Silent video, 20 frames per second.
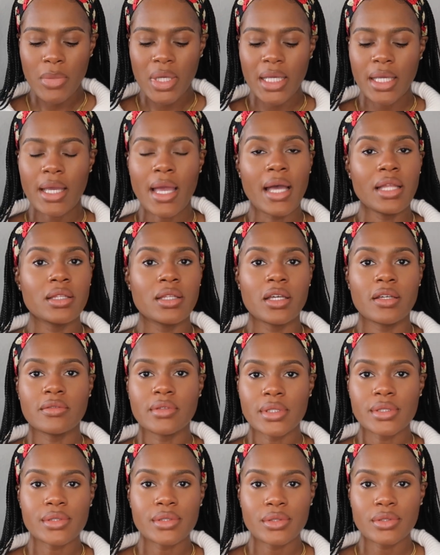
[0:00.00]
And I love
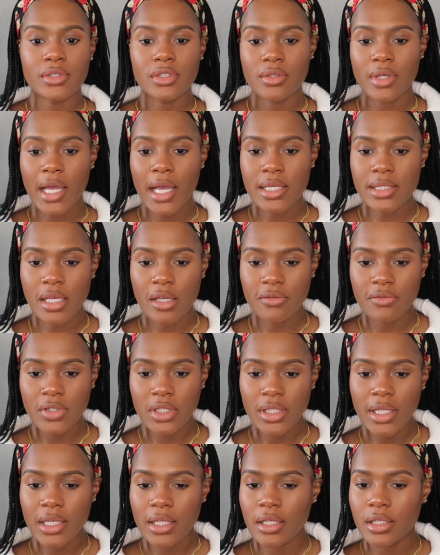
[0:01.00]
this nude, you guys. I
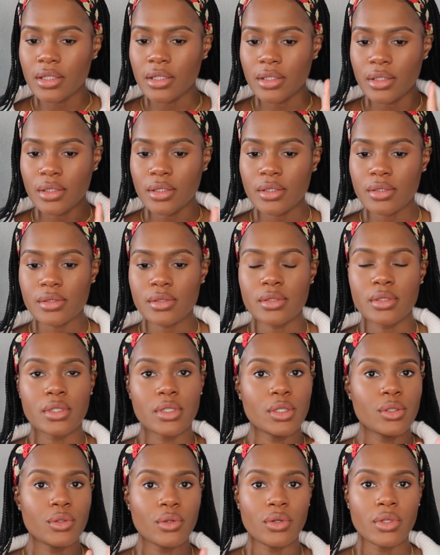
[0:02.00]
feel like it looks
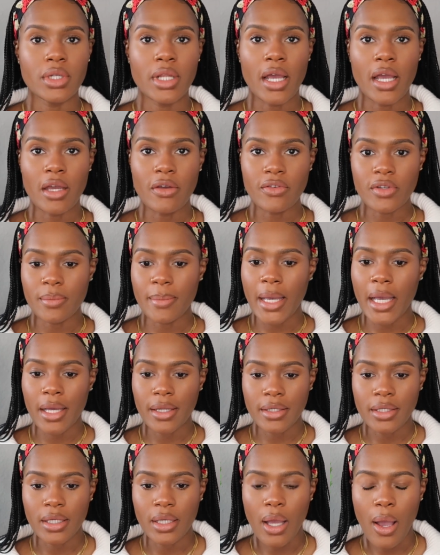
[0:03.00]
good on
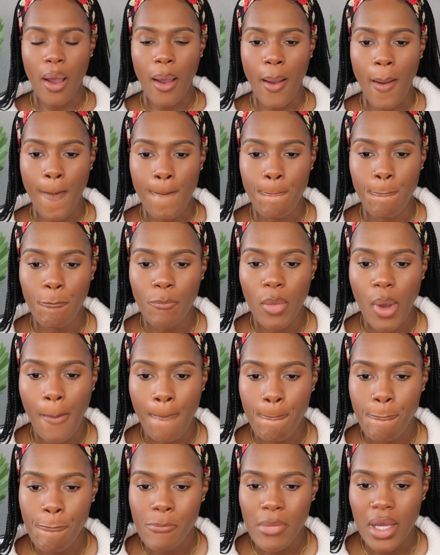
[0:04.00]
everybody. I
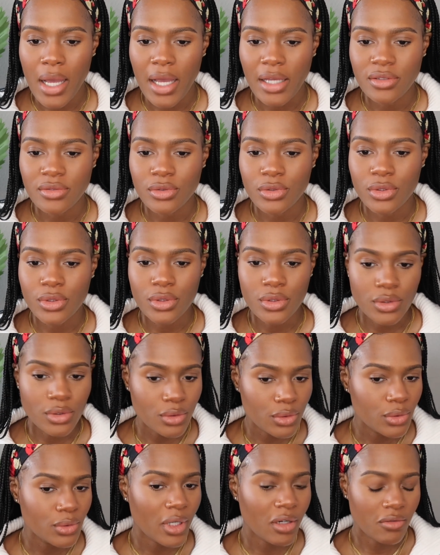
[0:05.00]

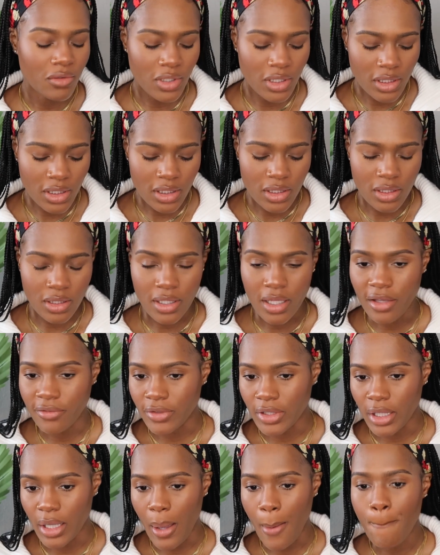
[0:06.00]
do. I really love
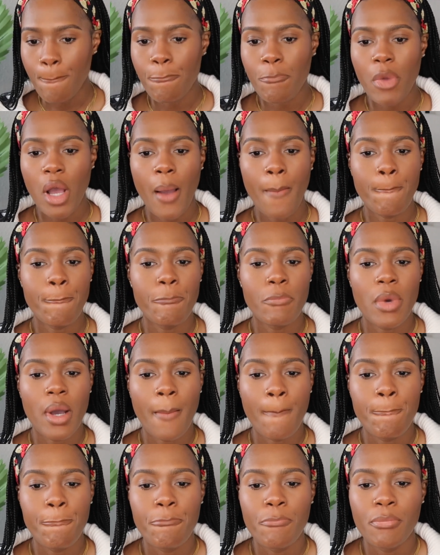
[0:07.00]
it.
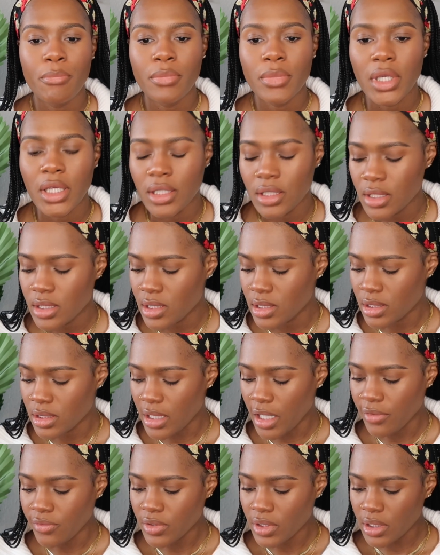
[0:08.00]
And it's
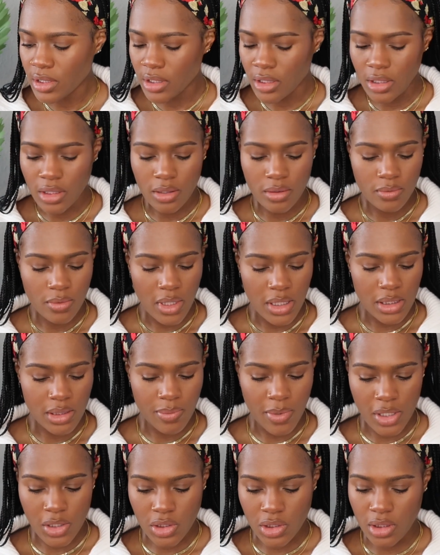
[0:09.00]
definitely,
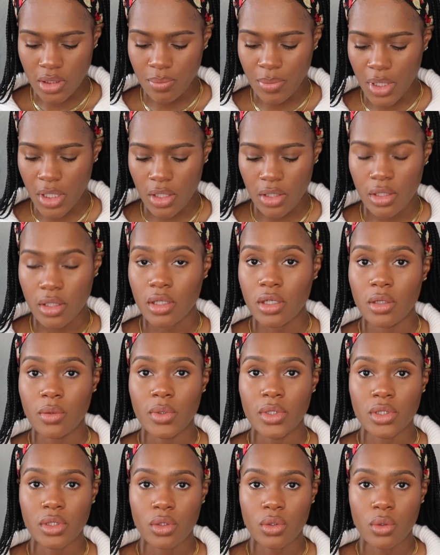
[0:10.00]
especially paired good
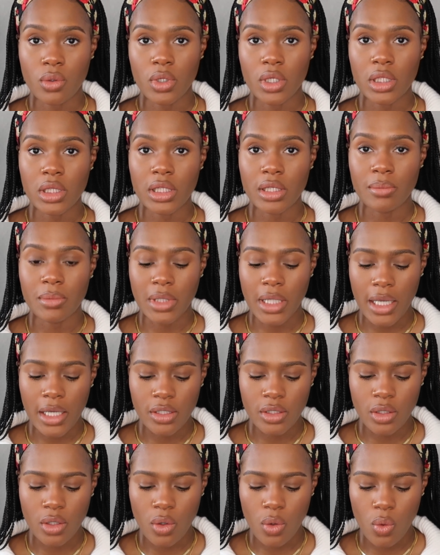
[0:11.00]
with the cork lip
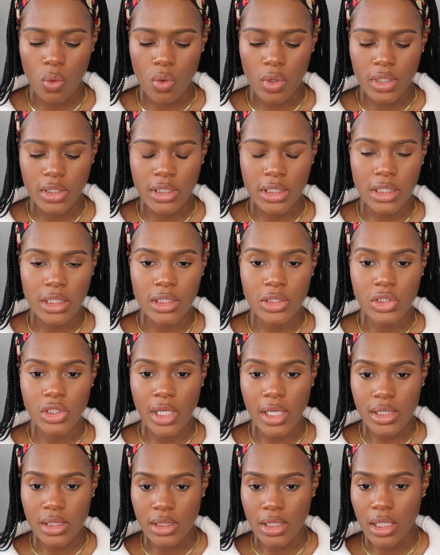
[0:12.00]
liner or the
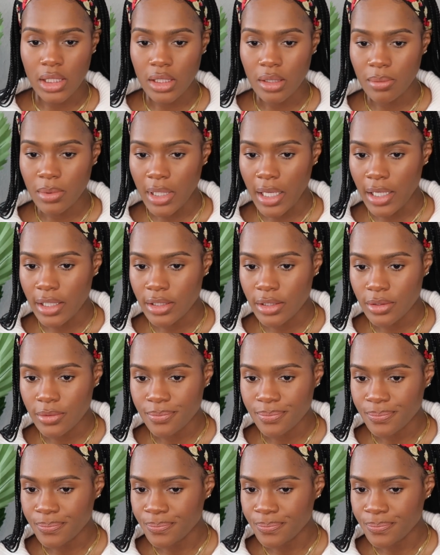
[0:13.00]
chestnut lip liner.